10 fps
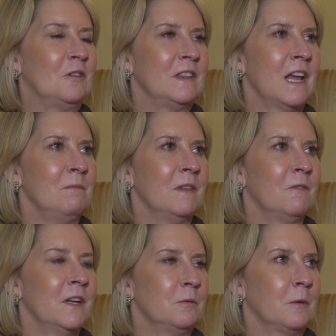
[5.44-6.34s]
and I'm the
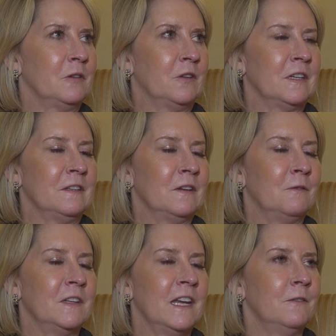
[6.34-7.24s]
Vice President
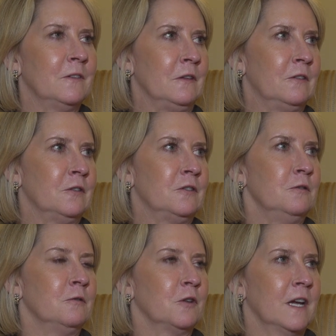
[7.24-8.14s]
of the Davis
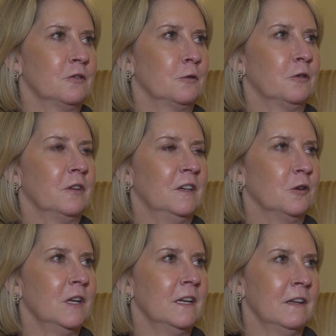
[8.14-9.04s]
Institute for National
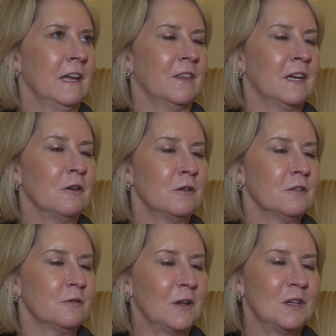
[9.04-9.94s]
Security at the
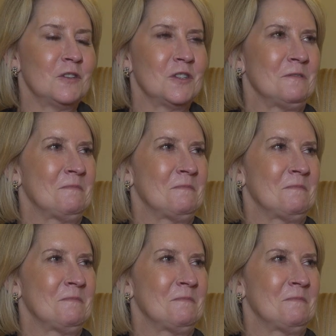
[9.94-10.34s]
Heritage Foundation.